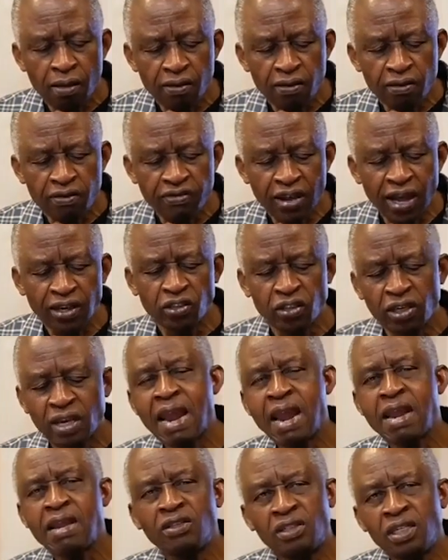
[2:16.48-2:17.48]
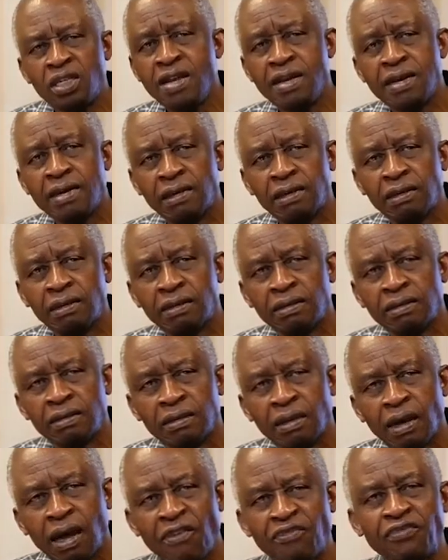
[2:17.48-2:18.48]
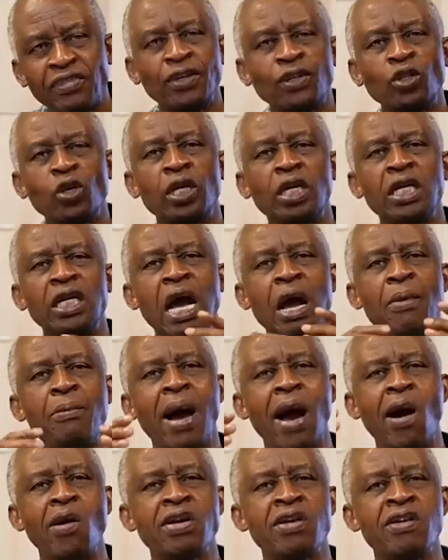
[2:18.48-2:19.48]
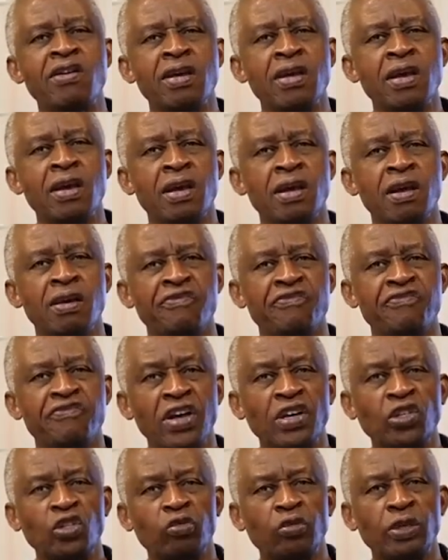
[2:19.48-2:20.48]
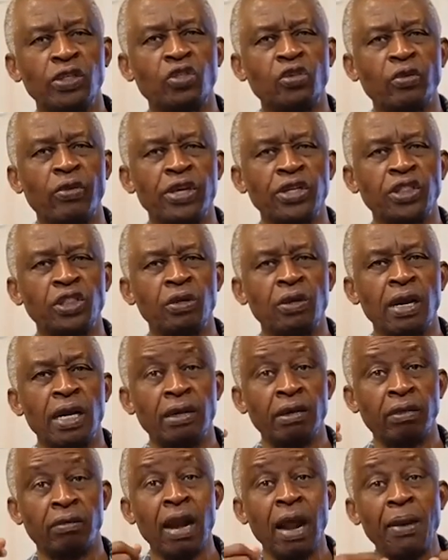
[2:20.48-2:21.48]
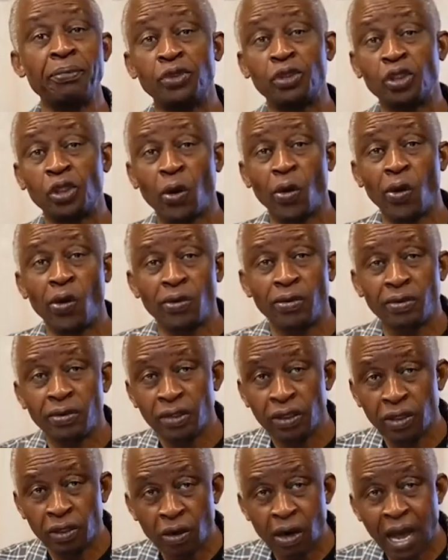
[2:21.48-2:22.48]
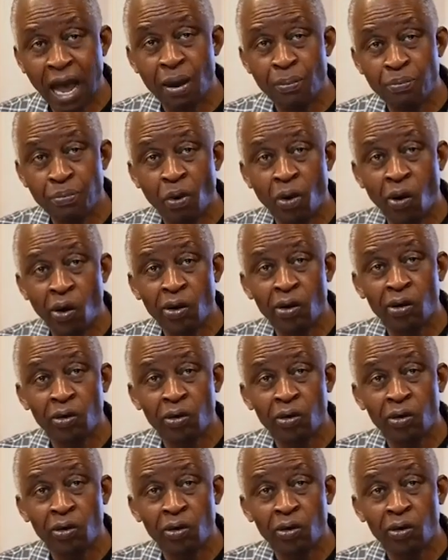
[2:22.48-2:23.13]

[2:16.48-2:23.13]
verse 18, after talking about the first resurrection and the rapture, you know how Paul